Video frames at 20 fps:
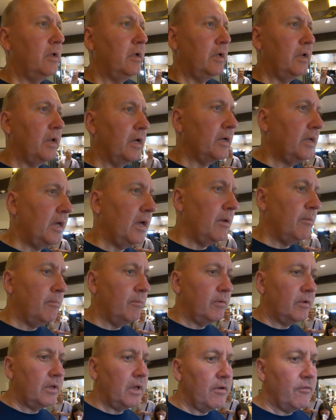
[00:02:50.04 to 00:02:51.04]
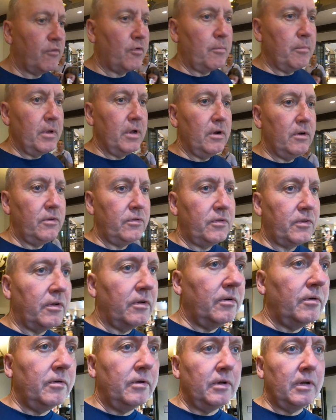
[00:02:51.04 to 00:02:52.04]
And I came from here, so
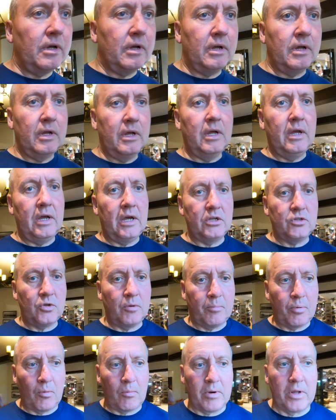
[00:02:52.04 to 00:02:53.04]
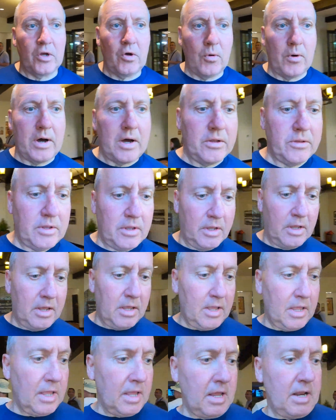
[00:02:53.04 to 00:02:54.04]
I should probably go out.
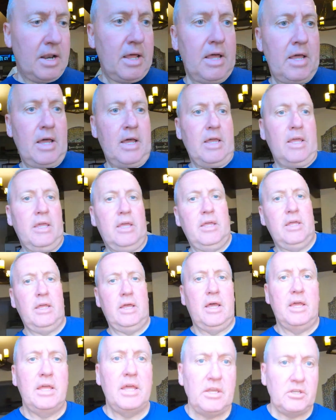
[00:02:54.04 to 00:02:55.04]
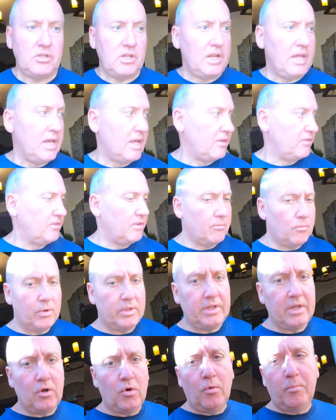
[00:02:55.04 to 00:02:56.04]
And I actually asked them when
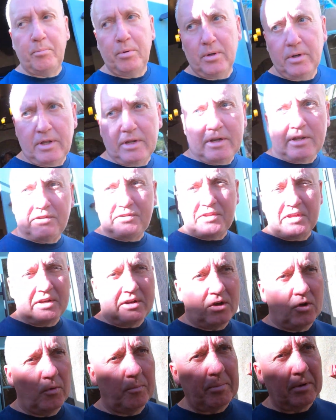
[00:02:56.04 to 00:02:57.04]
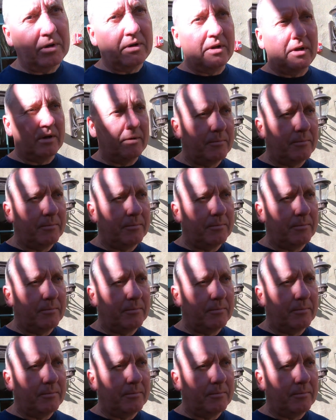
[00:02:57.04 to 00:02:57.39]
they open, and they said they open